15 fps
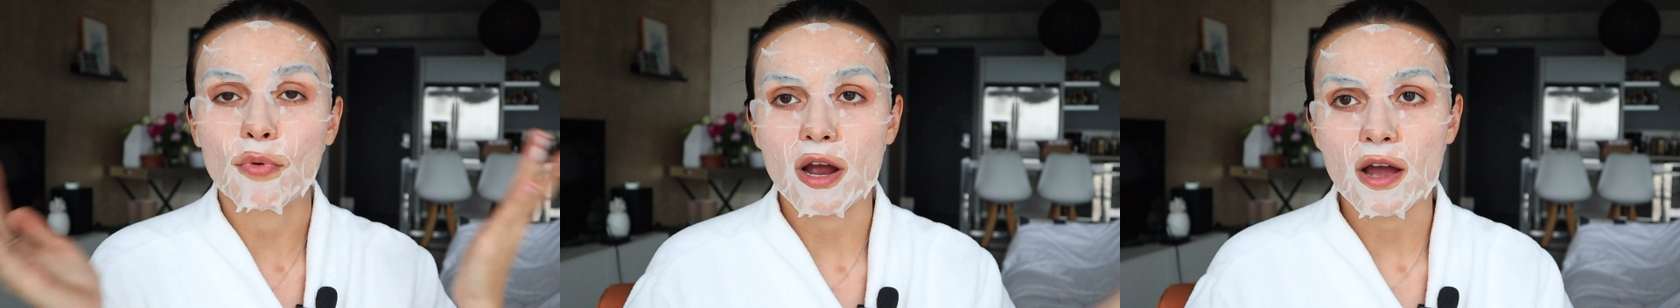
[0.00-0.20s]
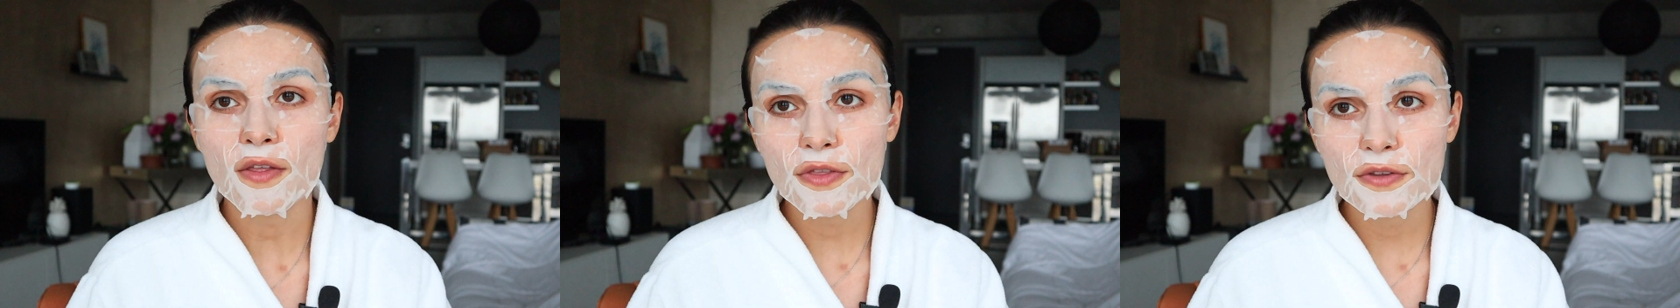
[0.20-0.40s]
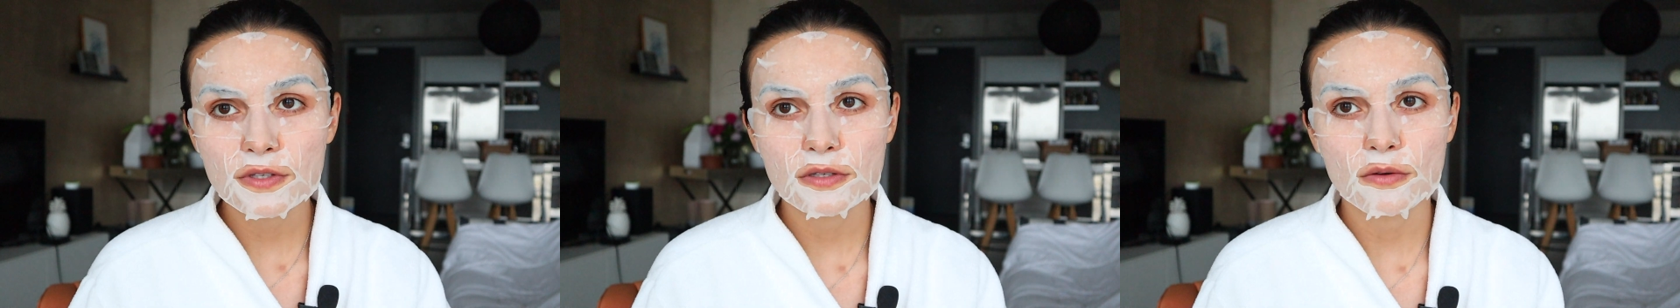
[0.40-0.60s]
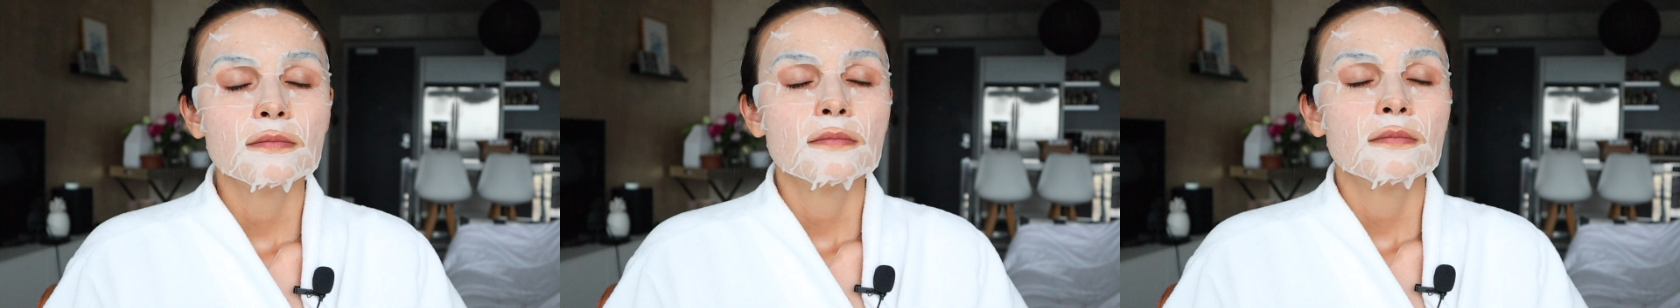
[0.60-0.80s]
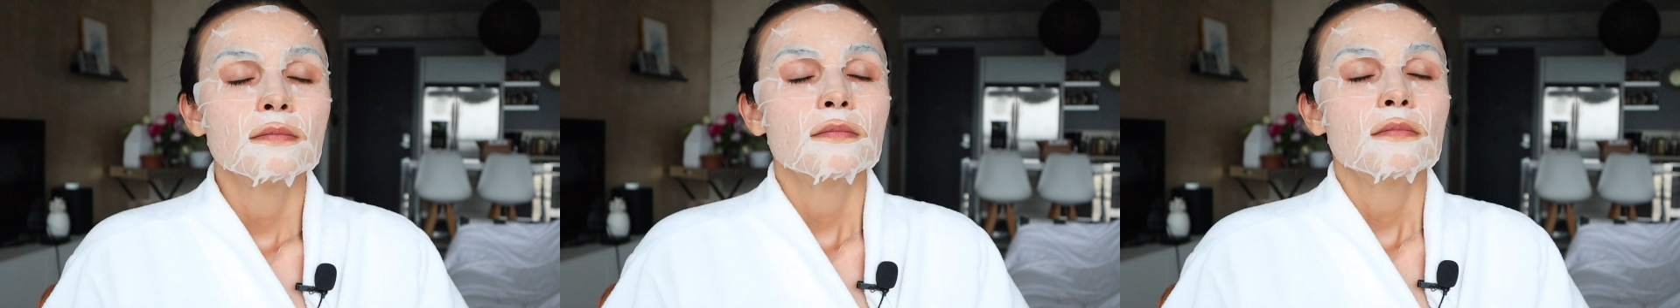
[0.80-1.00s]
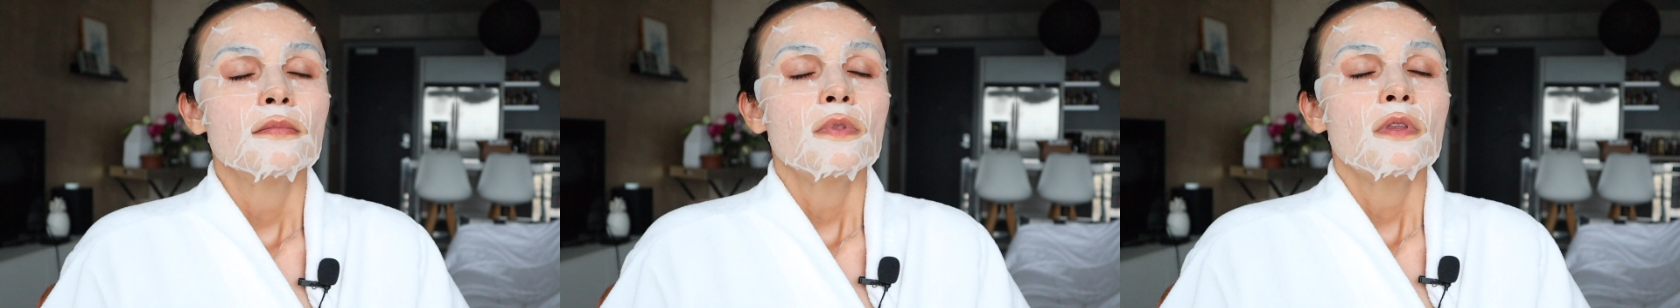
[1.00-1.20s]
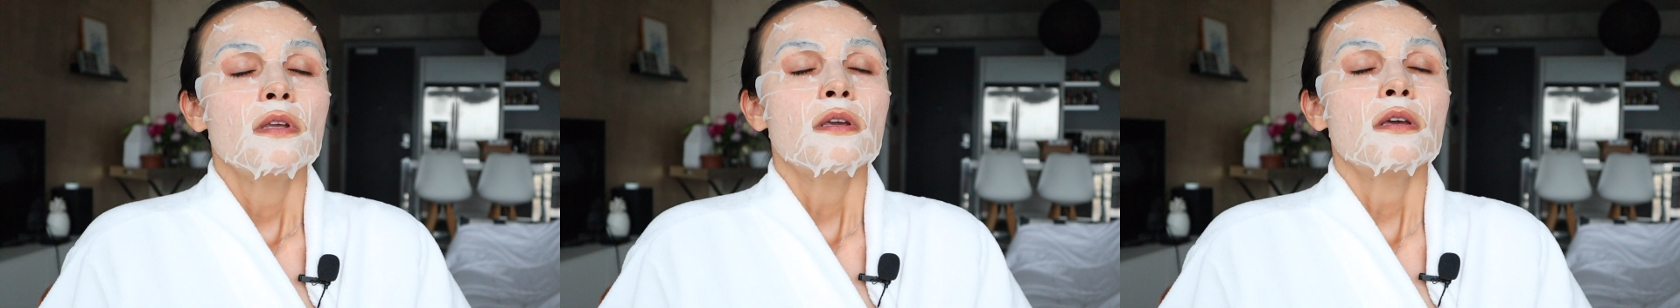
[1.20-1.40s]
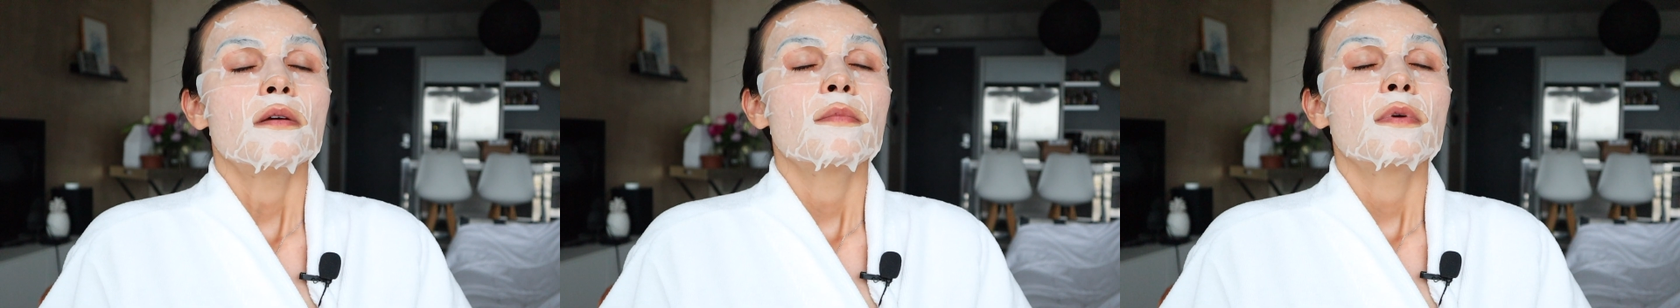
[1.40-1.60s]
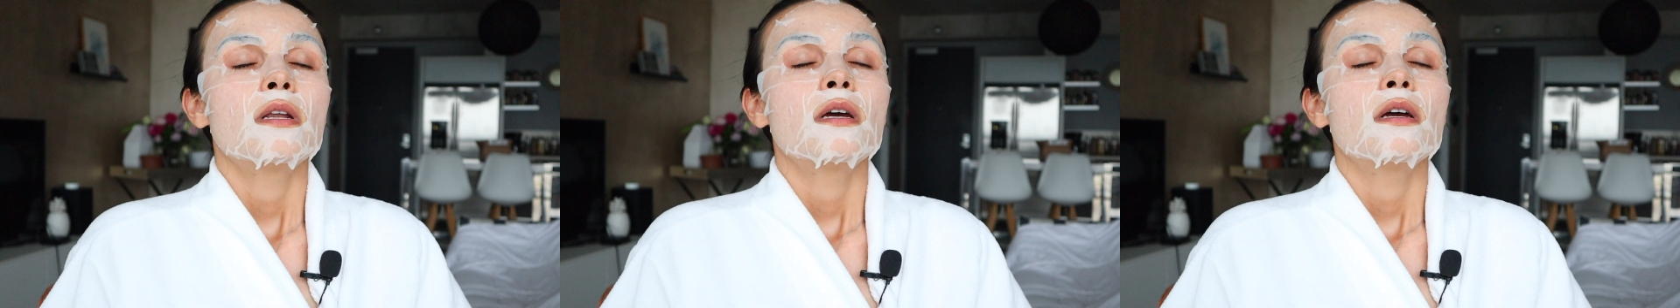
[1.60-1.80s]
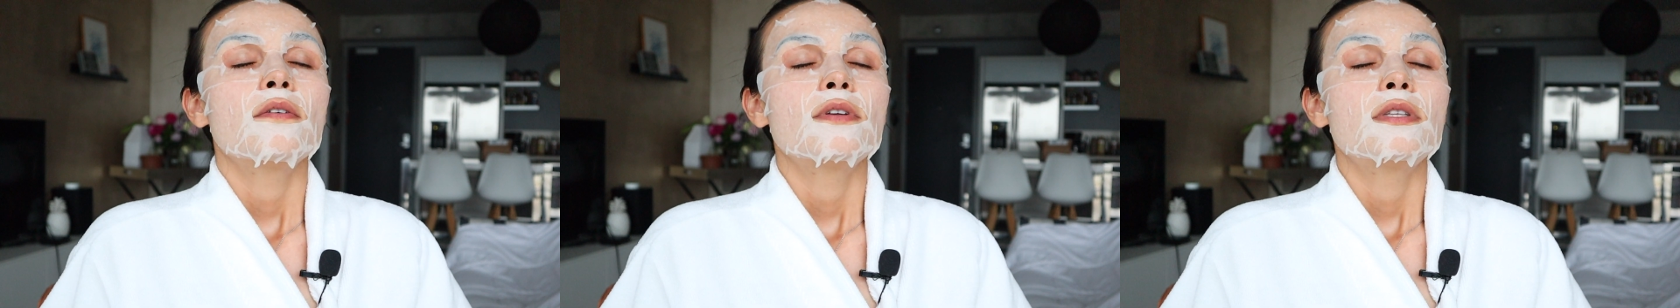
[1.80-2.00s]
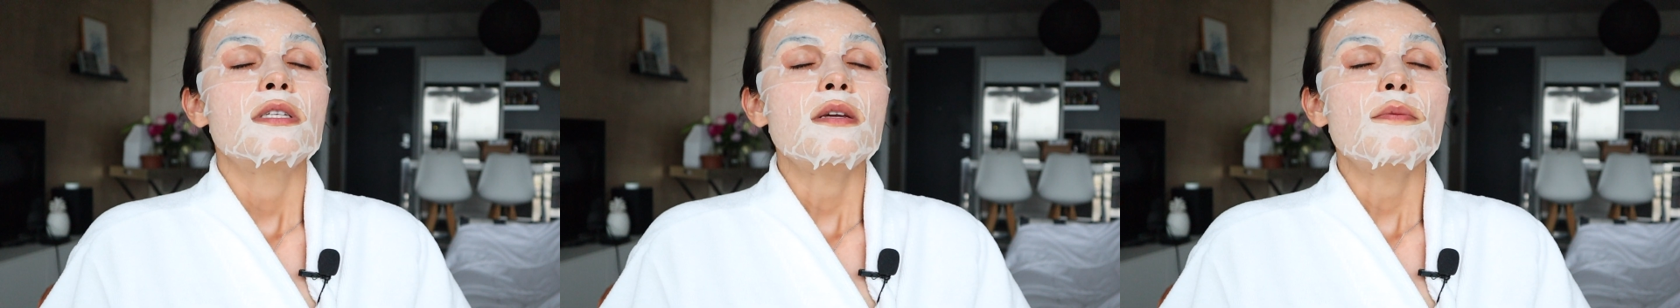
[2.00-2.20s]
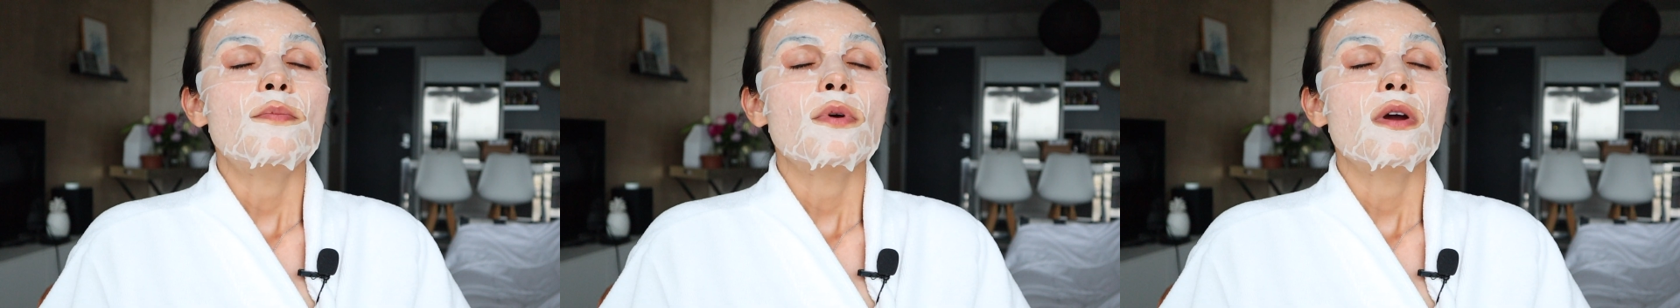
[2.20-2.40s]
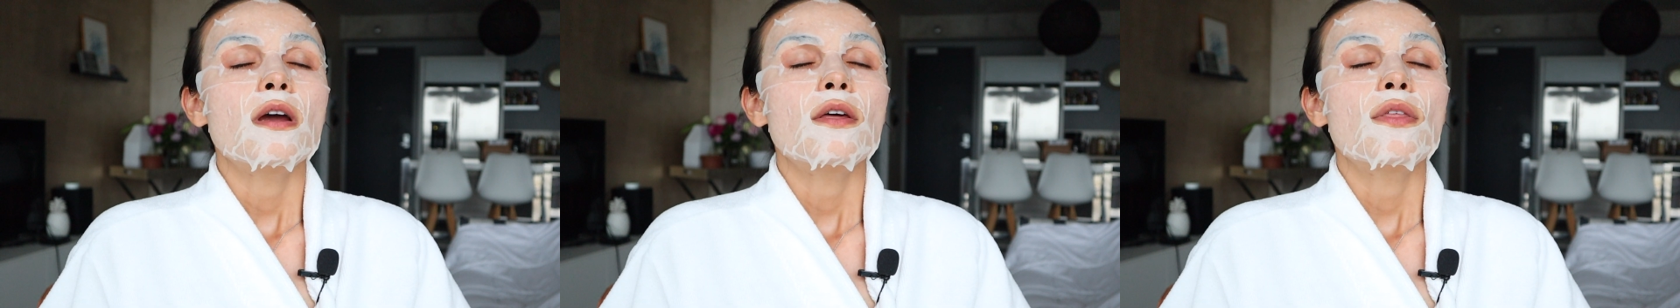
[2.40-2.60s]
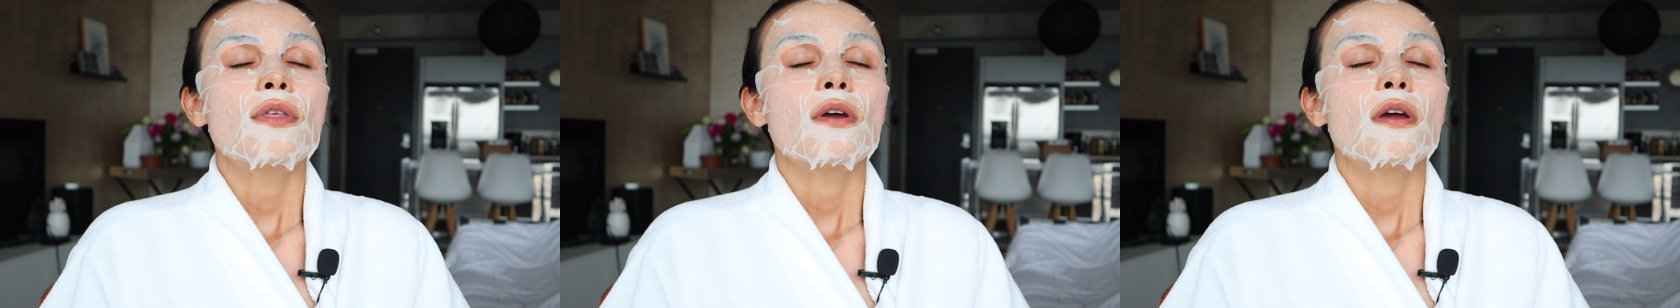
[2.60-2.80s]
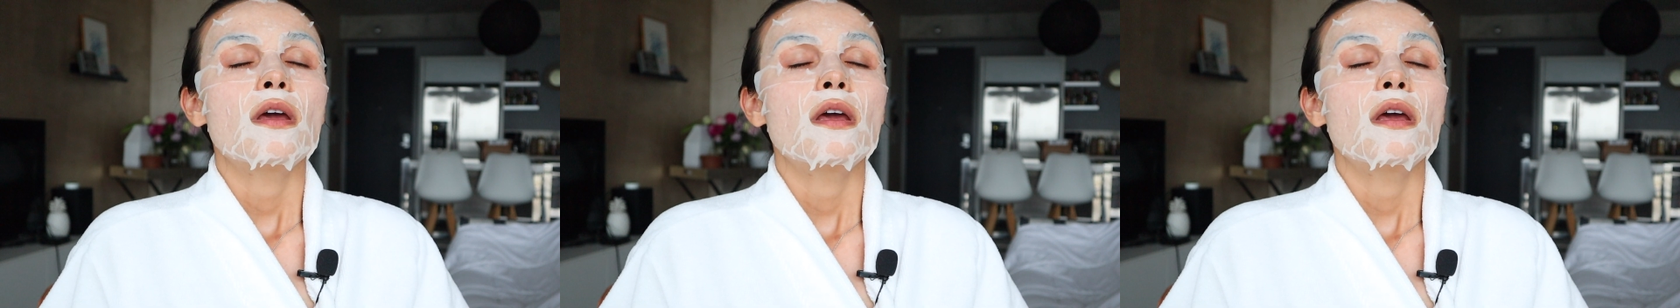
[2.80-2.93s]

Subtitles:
breaths. I'm gonna have a deep breath